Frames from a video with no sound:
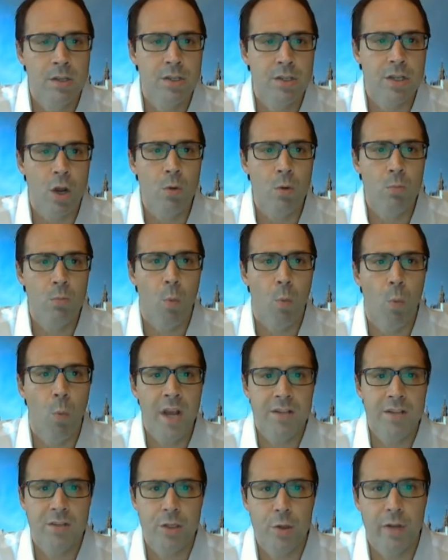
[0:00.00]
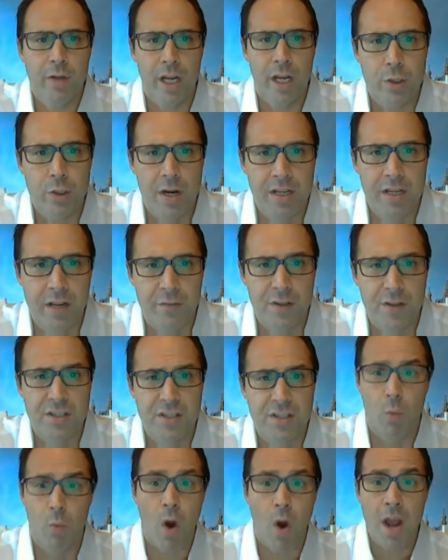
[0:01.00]
So why is the UK trade
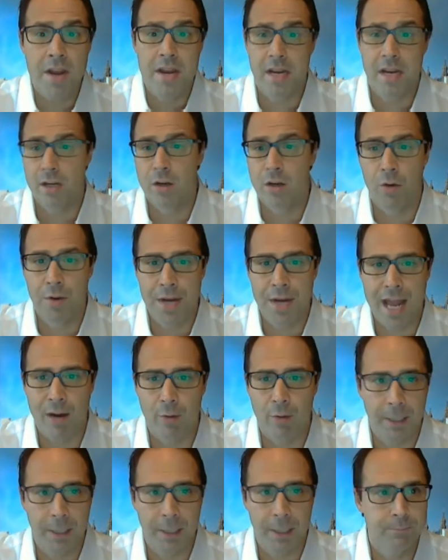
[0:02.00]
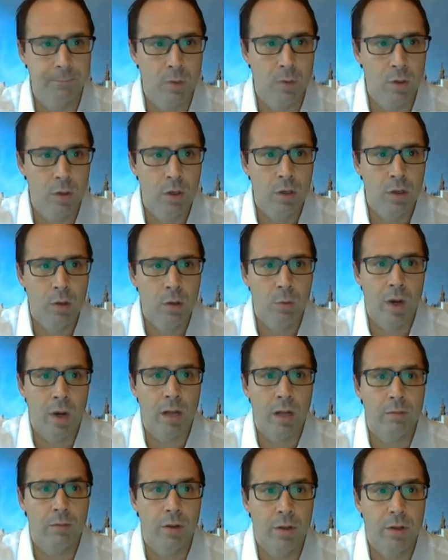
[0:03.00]
deficit widening, not narrowing?
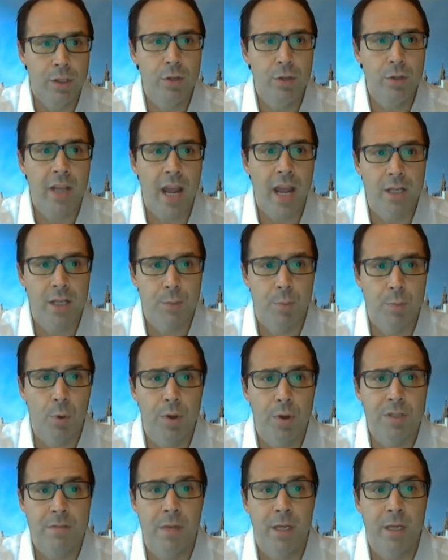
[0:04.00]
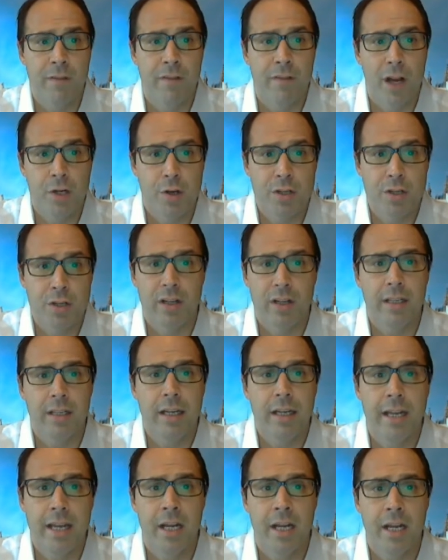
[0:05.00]
Well, UK exporters and manufacturers are
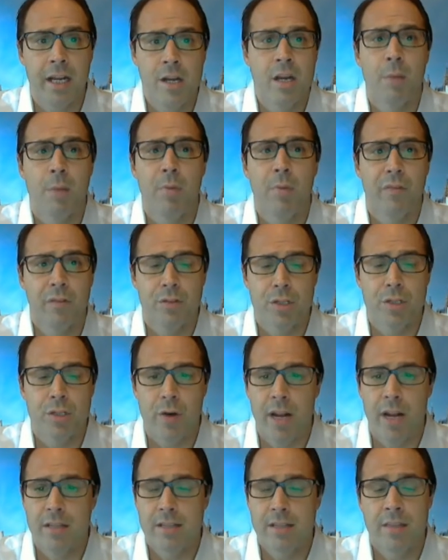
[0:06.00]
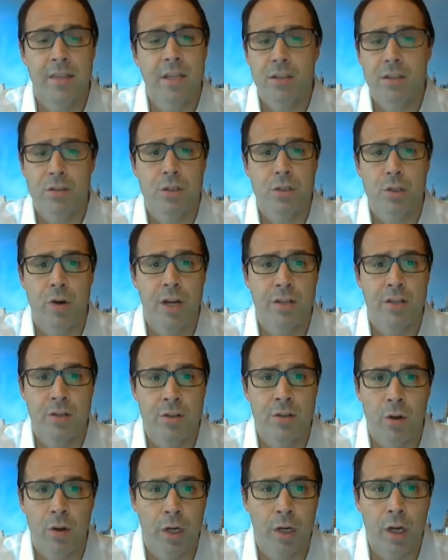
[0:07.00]
clearly hitting a number of constraints, and these constraints
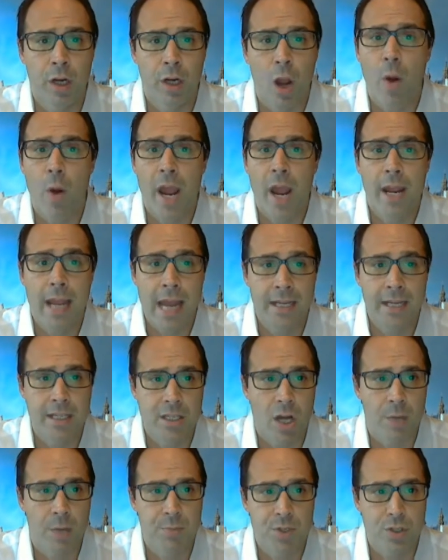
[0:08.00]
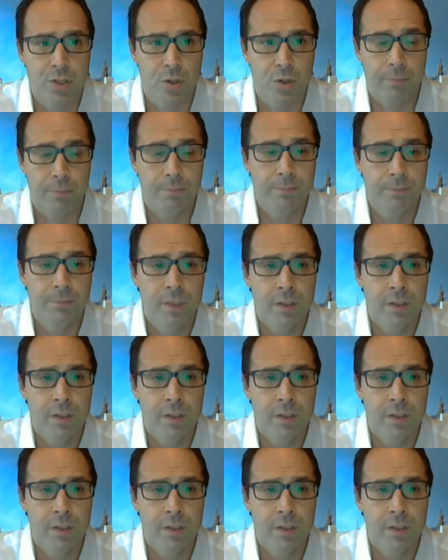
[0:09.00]
are not going to go away anytime soon.